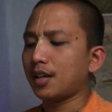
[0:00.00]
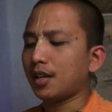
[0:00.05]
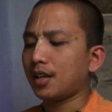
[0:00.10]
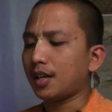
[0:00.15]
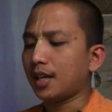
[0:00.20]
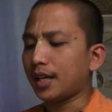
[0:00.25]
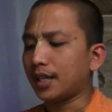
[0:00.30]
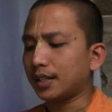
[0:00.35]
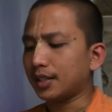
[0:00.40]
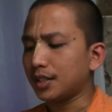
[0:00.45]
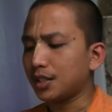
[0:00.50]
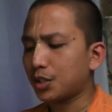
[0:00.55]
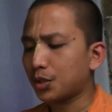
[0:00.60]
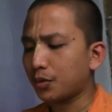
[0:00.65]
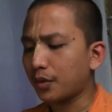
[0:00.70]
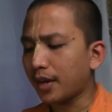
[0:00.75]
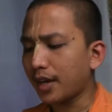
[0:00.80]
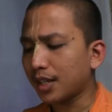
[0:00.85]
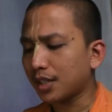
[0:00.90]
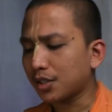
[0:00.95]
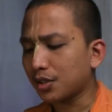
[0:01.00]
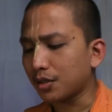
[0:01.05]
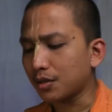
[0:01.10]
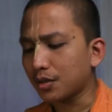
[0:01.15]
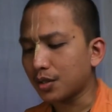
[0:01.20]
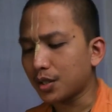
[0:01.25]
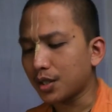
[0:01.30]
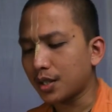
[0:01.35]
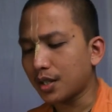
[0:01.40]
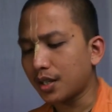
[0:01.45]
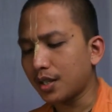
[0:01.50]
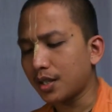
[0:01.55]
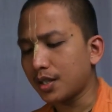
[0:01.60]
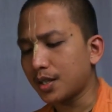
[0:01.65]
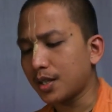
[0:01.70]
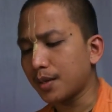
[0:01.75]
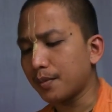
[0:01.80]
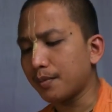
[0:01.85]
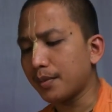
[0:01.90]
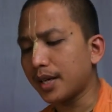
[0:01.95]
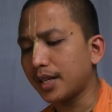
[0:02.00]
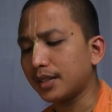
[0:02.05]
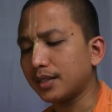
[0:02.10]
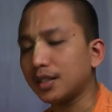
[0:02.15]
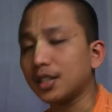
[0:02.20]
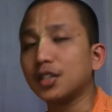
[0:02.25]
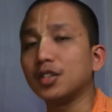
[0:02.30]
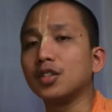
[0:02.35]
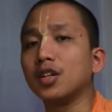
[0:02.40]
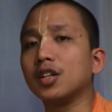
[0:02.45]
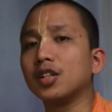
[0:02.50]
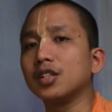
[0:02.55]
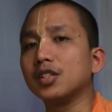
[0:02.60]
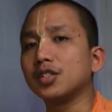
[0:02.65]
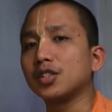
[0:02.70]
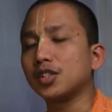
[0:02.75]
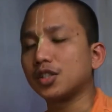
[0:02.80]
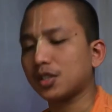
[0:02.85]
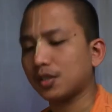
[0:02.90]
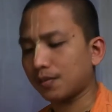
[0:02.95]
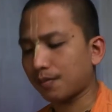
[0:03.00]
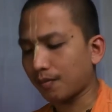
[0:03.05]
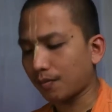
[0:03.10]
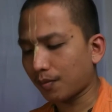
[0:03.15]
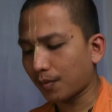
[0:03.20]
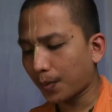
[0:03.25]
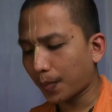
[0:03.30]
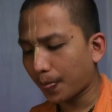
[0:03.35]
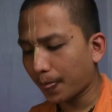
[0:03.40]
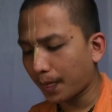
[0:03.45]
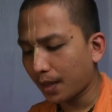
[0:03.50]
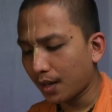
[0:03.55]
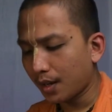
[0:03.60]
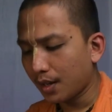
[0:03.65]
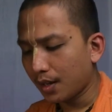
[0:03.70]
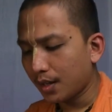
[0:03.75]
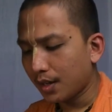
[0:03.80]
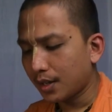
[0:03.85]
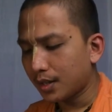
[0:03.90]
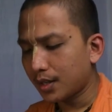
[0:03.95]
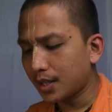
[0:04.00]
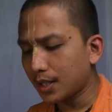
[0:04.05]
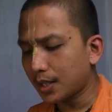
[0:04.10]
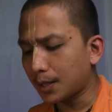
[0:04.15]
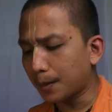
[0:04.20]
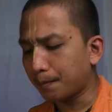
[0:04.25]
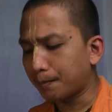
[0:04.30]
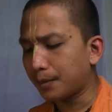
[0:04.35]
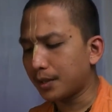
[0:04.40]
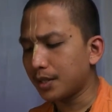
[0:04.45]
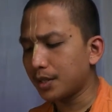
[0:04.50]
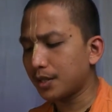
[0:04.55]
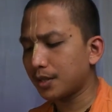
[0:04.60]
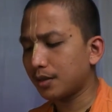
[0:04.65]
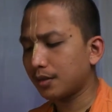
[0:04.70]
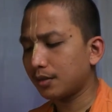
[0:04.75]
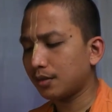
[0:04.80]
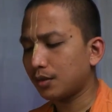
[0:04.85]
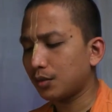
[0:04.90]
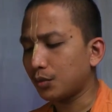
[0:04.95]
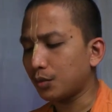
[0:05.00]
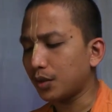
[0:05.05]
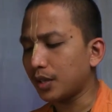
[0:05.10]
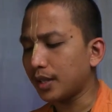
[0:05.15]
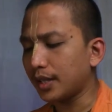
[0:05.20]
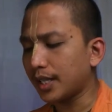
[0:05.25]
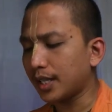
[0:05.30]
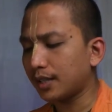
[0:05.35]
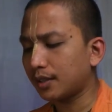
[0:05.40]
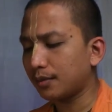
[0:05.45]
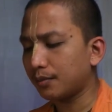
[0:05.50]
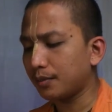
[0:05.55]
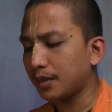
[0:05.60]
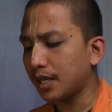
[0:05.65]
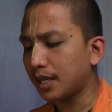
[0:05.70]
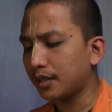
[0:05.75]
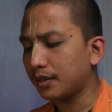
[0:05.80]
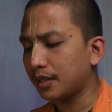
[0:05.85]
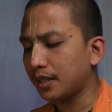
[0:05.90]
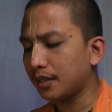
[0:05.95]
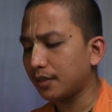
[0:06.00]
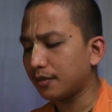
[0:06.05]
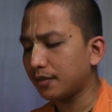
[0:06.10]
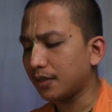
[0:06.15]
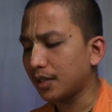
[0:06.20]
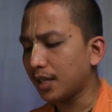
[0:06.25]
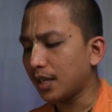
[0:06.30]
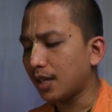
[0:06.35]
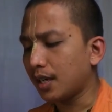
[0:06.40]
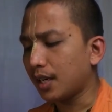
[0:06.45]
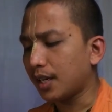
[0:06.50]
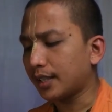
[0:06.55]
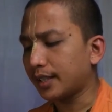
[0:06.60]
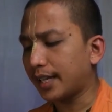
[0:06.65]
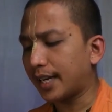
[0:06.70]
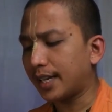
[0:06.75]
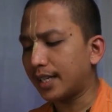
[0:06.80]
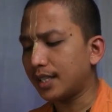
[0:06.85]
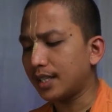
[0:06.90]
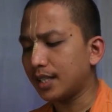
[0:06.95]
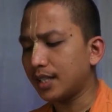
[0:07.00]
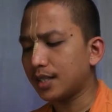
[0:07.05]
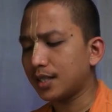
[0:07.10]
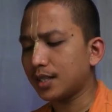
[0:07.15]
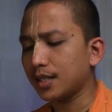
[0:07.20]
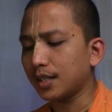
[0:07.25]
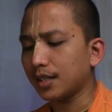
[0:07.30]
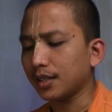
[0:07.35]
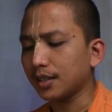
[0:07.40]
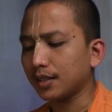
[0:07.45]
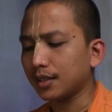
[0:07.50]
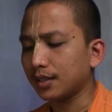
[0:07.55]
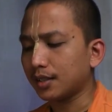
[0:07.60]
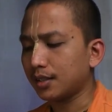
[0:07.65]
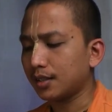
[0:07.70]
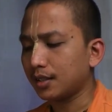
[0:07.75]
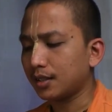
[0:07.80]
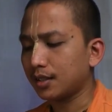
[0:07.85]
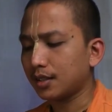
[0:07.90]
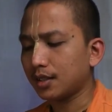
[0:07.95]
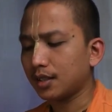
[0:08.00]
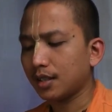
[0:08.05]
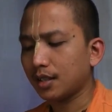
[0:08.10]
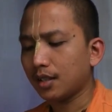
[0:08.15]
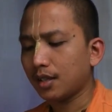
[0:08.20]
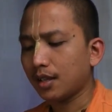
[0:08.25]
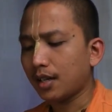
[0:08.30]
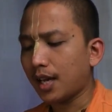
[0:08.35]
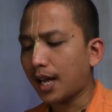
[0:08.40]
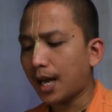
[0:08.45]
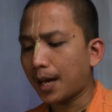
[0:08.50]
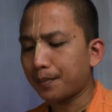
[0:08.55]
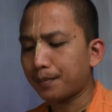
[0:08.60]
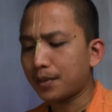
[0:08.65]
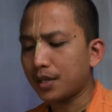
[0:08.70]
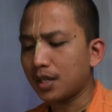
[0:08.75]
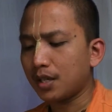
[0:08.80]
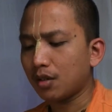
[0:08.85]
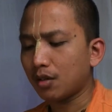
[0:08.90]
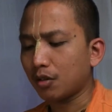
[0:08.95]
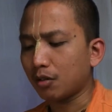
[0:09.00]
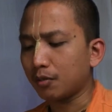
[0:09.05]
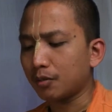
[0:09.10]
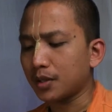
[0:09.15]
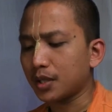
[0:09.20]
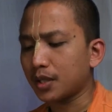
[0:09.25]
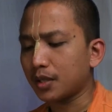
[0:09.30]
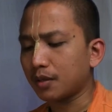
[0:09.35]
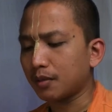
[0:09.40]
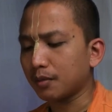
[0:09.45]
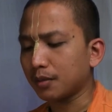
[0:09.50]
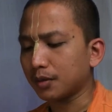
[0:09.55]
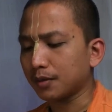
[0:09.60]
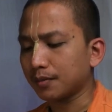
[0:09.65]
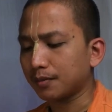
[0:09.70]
and its reactions is a man in knowledge. Such a person will not be aggrieved at any incident, happy or miserable."